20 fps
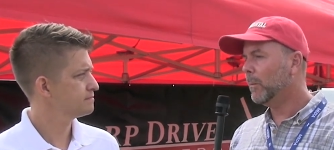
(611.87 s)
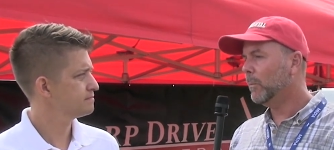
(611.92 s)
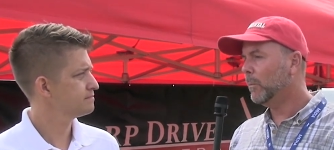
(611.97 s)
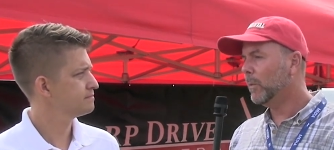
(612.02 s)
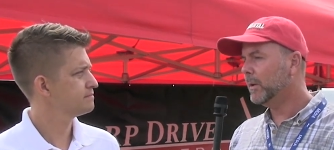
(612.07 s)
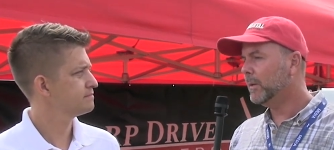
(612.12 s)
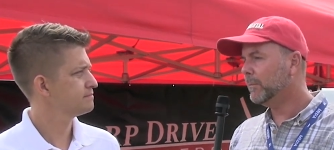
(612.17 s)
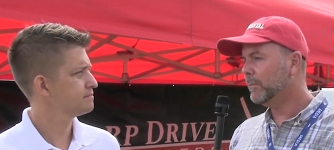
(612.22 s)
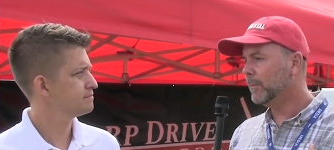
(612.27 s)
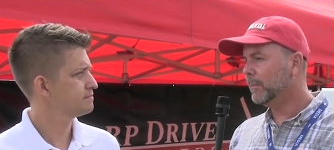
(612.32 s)

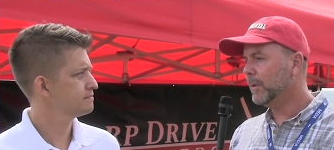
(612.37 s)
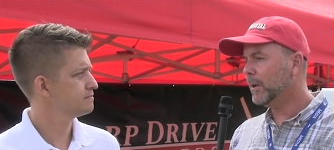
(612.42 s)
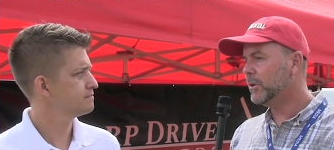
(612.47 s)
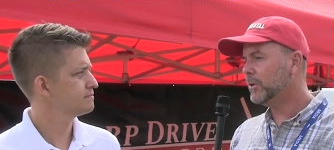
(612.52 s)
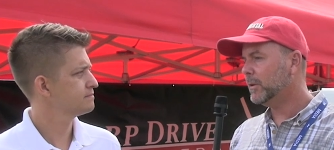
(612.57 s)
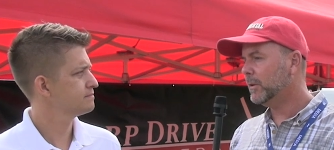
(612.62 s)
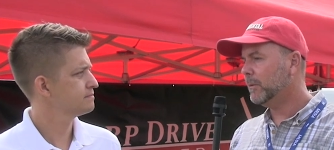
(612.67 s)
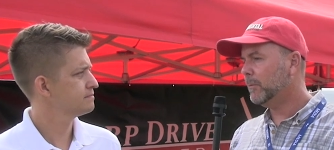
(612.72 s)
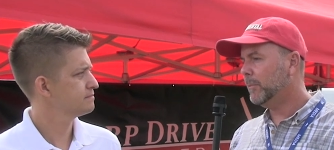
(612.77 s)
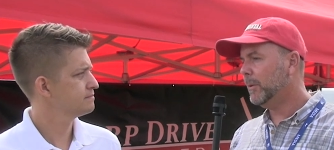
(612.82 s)
Speaker 1: What
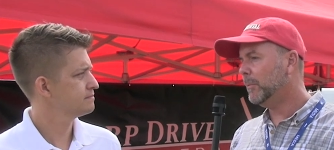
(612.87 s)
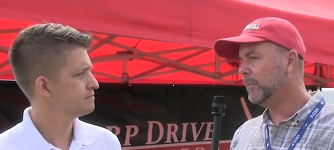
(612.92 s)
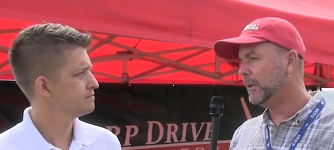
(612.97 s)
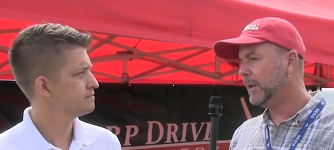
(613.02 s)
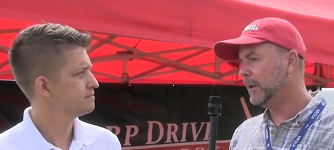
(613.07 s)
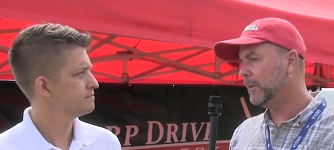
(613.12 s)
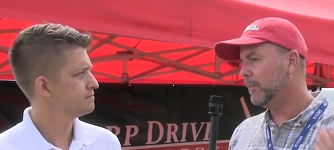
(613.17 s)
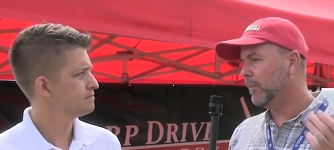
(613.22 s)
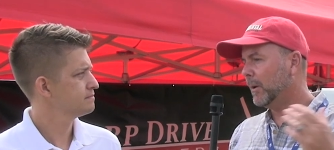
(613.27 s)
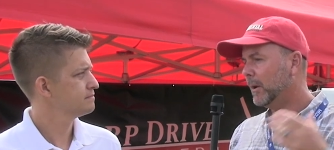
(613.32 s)
information do people
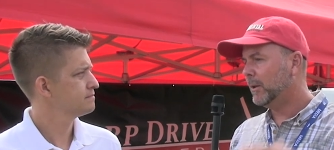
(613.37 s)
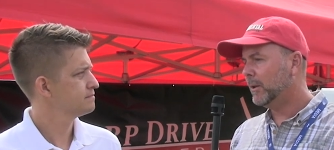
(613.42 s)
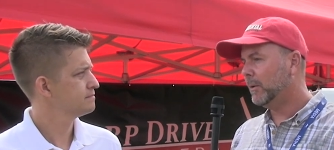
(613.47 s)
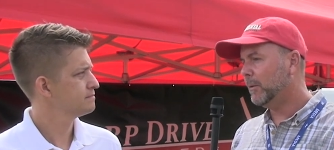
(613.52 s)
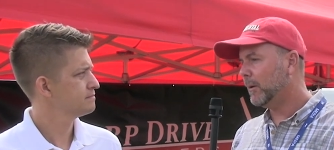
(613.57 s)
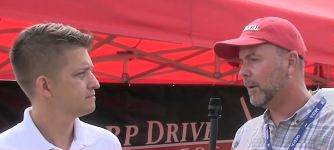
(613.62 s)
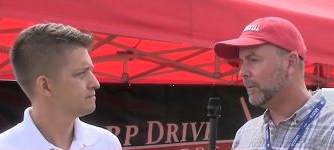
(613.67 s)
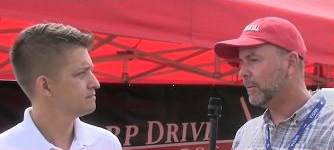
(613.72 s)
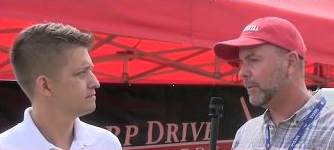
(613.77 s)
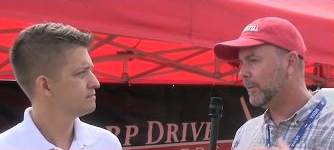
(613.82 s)
need to bring to
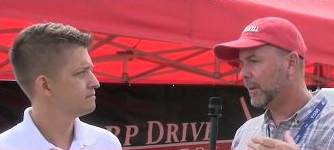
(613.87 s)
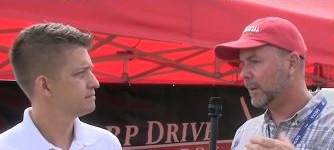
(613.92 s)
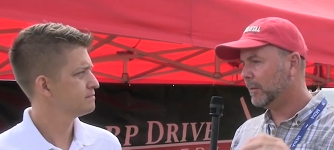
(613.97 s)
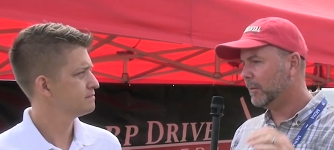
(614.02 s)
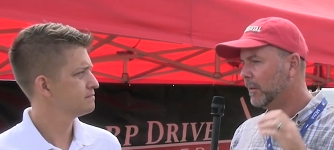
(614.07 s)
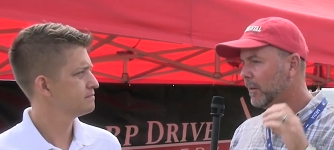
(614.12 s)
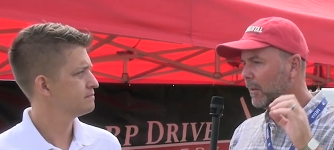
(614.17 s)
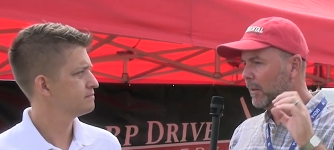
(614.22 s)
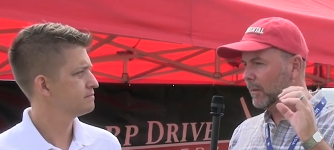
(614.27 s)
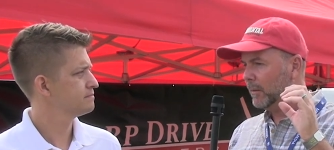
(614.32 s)
you other
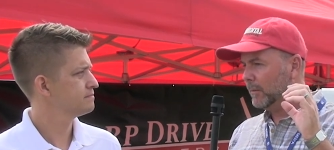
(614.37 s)
than